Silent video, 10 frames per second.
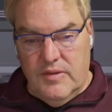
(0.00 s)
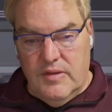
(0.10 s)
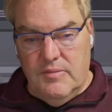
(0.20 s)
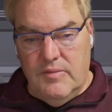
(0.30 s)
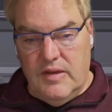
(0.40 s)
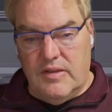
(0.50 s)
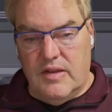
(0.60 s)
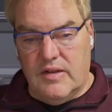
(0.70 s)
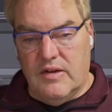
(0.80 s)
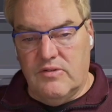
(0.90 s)
make that
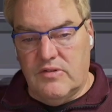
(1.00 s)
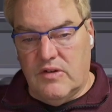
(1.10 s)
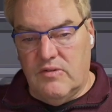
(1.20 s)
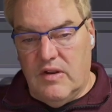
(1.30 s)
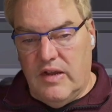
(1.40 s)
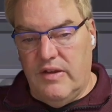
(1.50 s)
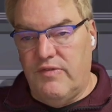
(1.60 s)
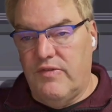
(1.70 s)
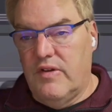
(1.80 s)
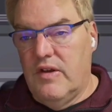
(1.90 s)
countdown live,
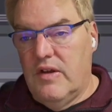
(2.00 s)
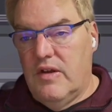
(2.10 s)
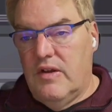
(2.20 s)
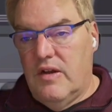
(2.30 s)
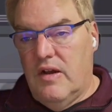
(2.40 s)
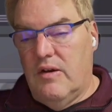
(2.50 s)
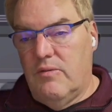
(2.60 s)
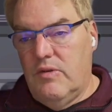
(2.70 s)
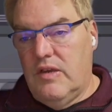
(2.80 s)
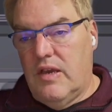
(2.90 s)

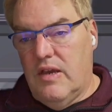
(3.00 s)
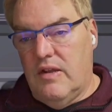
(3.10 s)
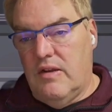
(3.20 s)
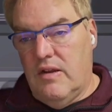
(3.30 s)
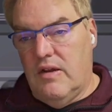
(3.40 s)
we can